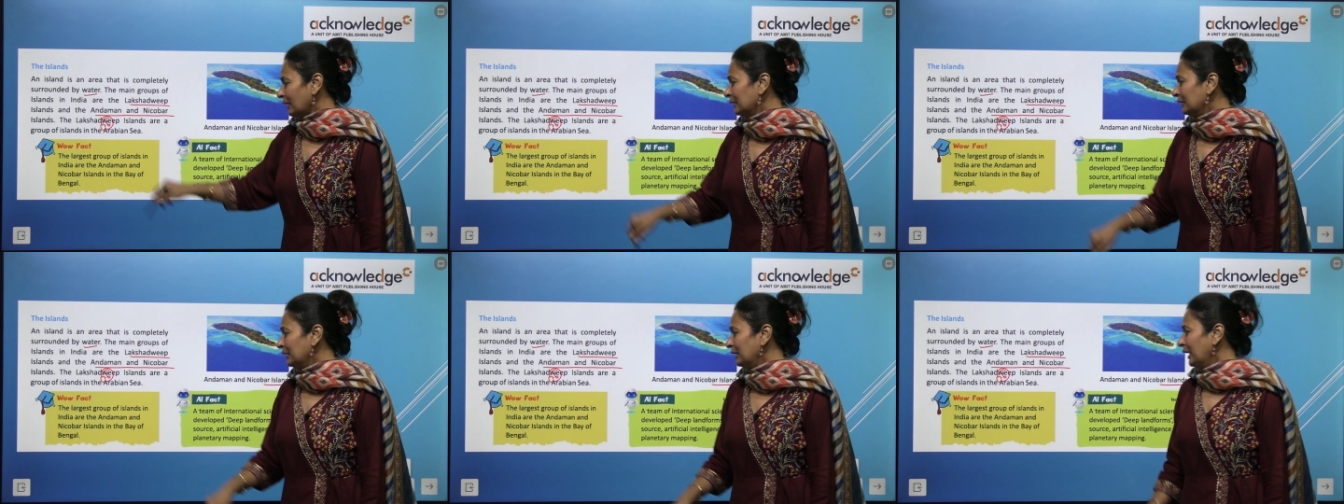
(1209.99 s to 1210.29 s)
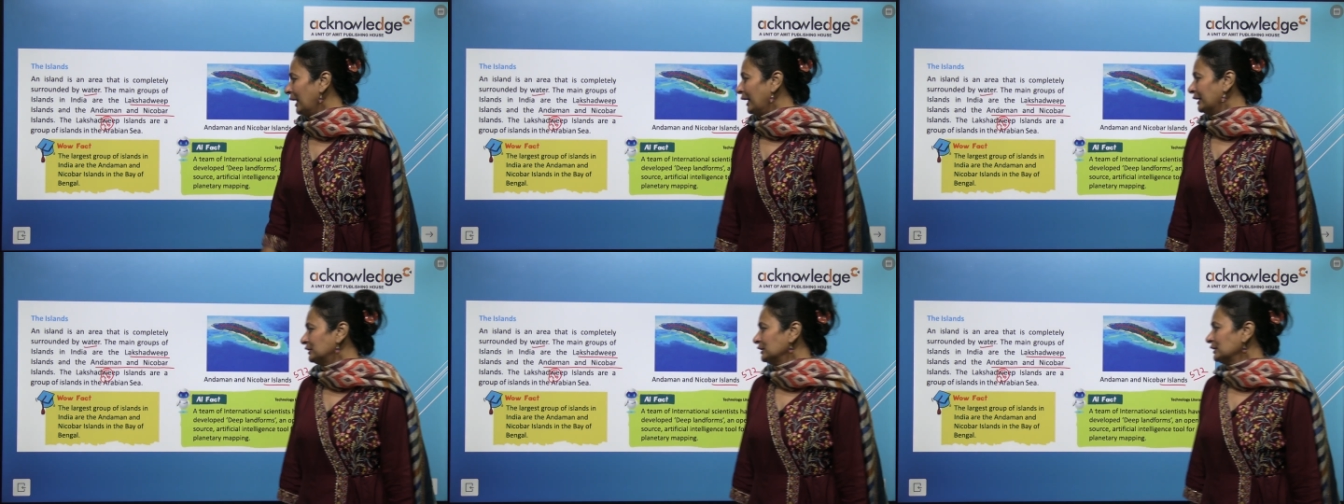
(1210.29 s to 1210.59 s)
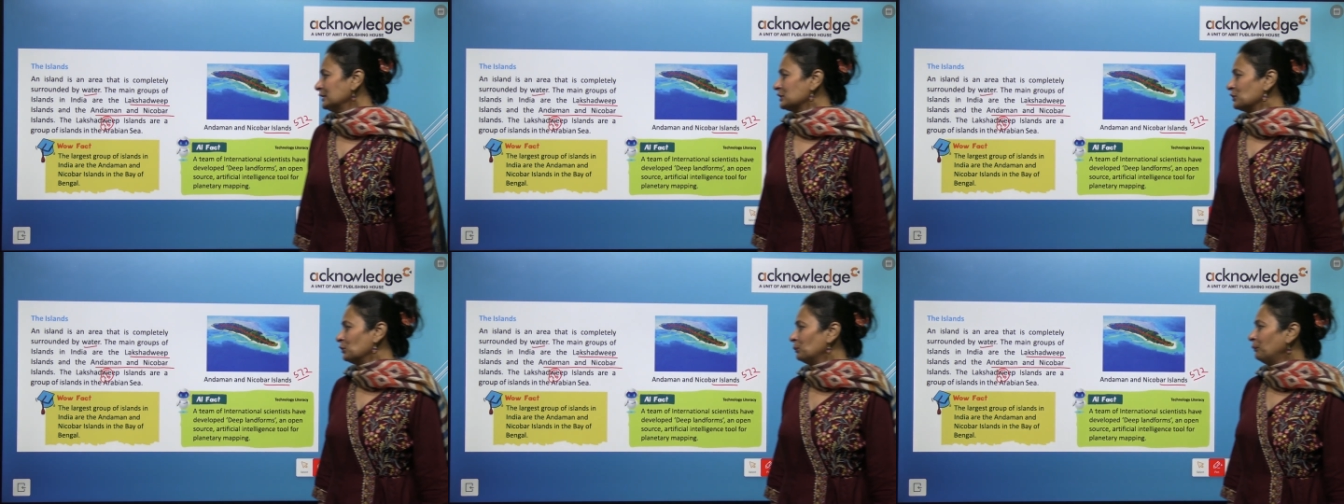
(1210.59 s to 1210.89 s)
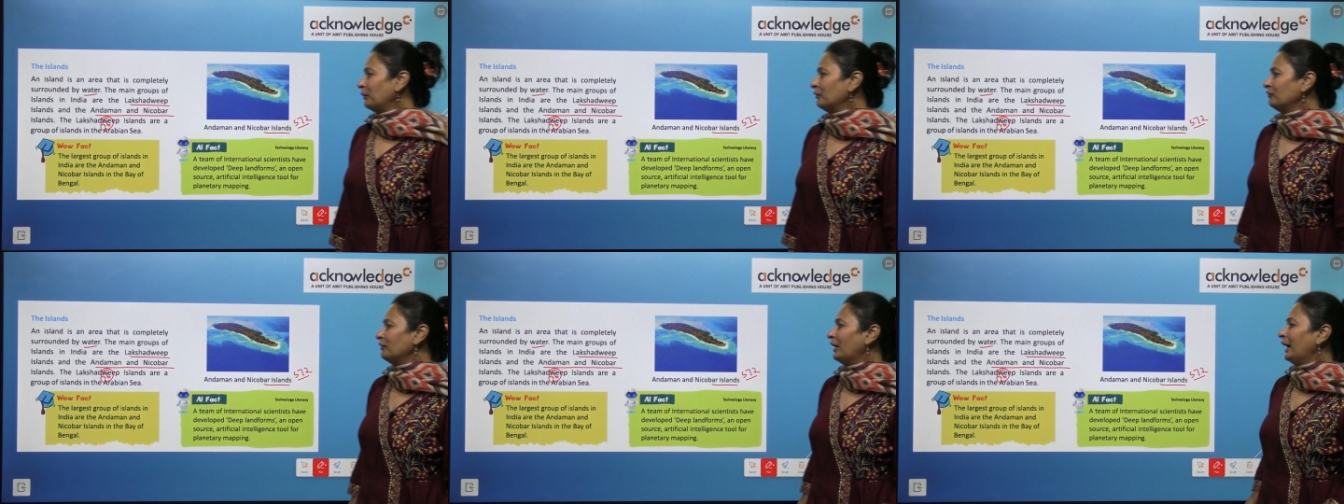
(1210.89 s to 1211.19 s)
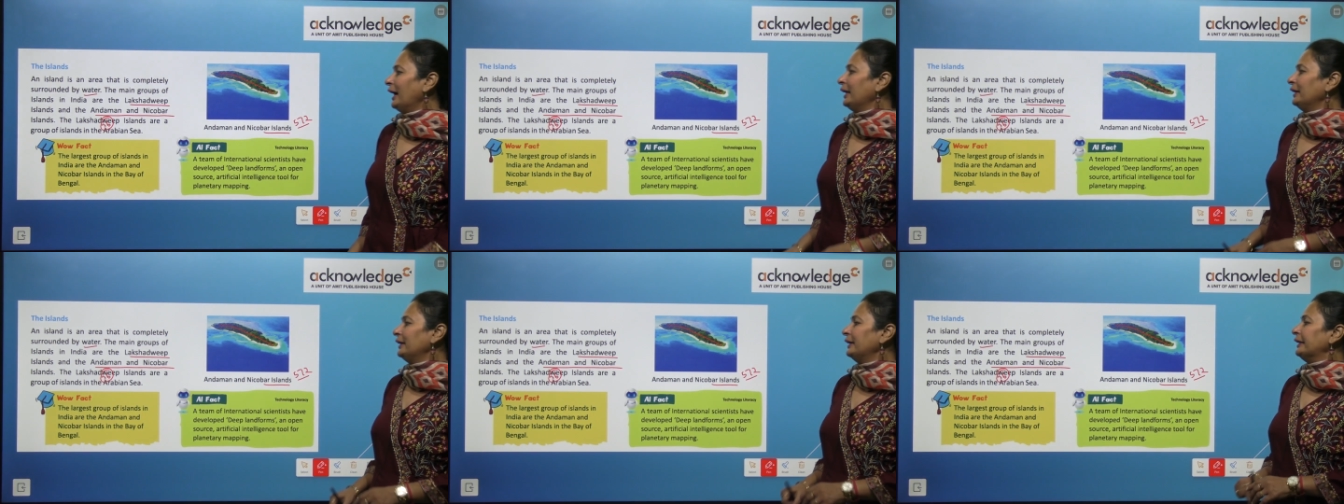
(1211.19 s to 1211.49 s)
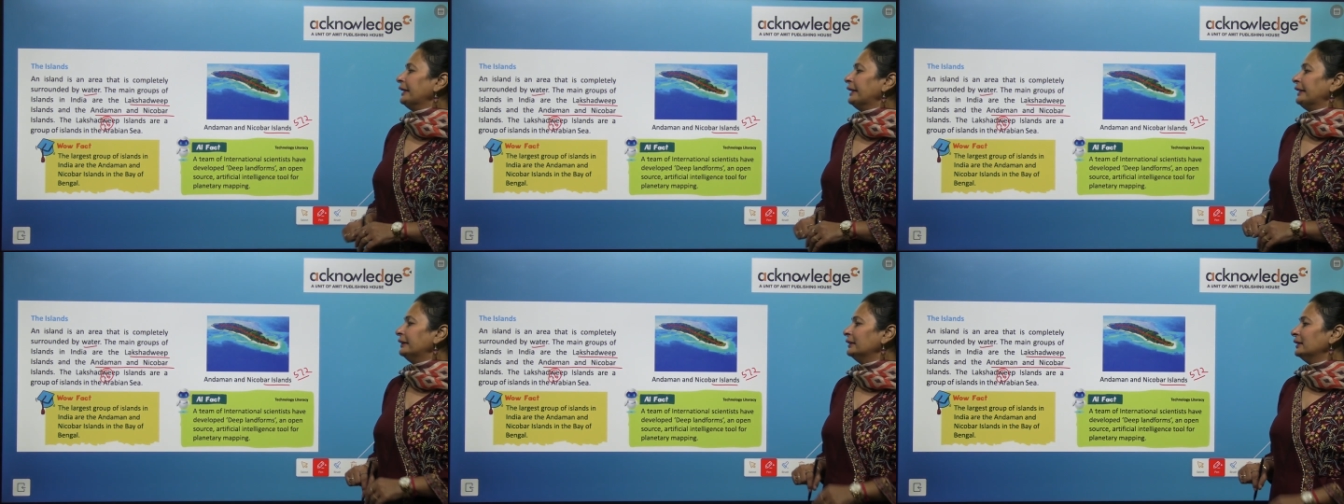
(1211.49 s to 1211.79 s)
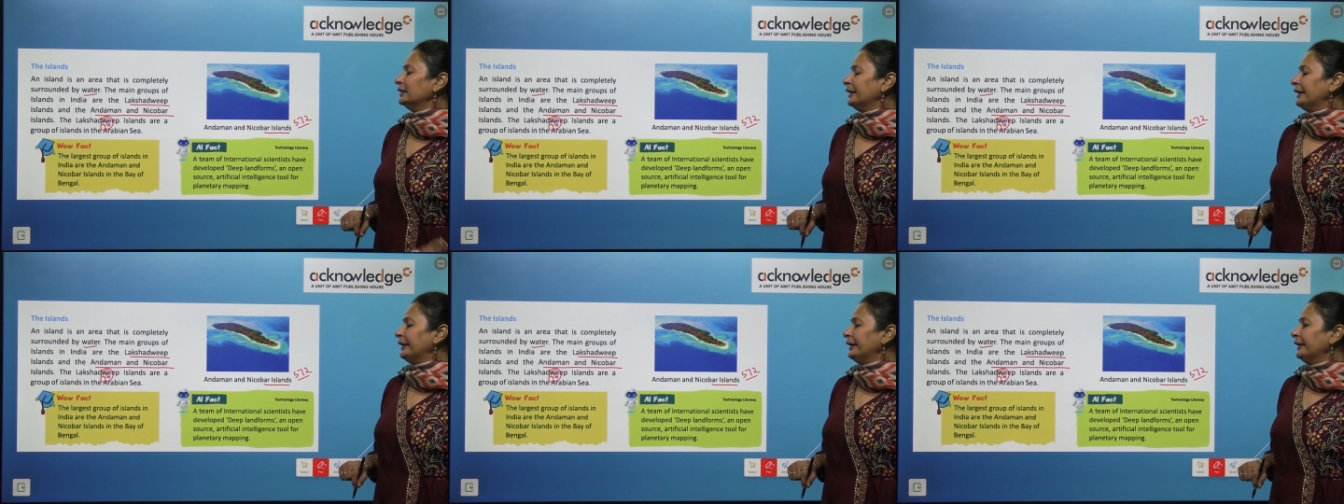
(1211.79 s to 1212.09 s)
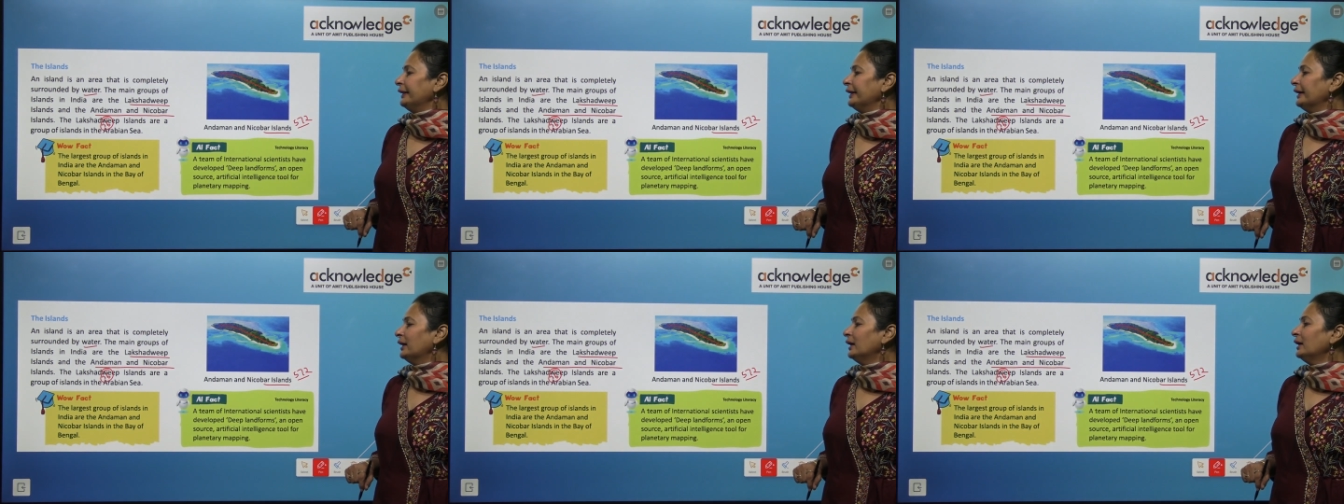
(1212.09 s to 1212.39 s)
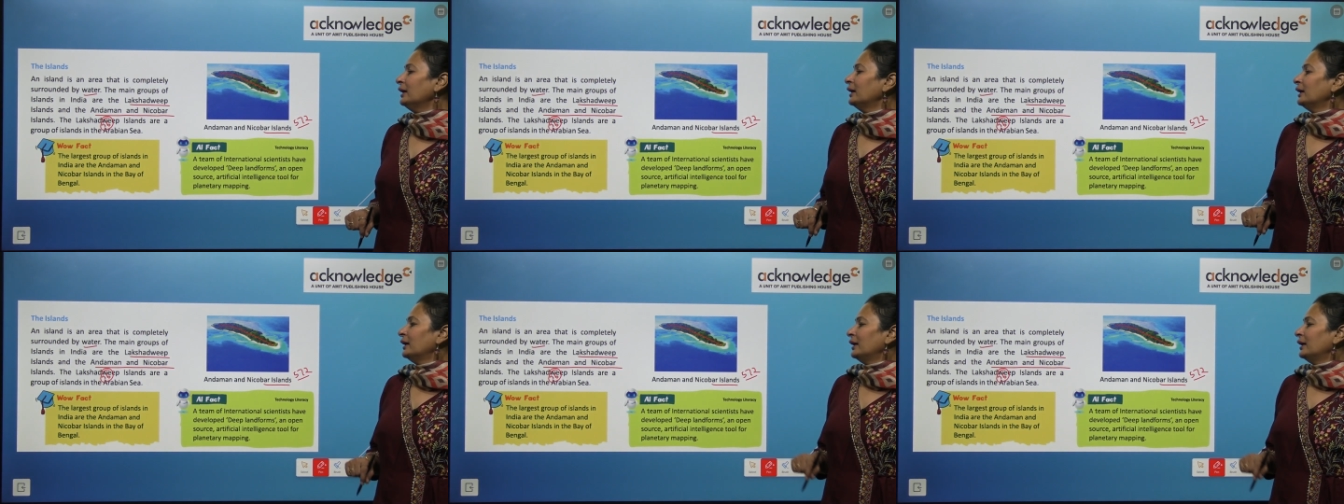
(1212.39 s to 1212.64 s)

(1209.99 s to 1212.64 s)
The largest group of island in the India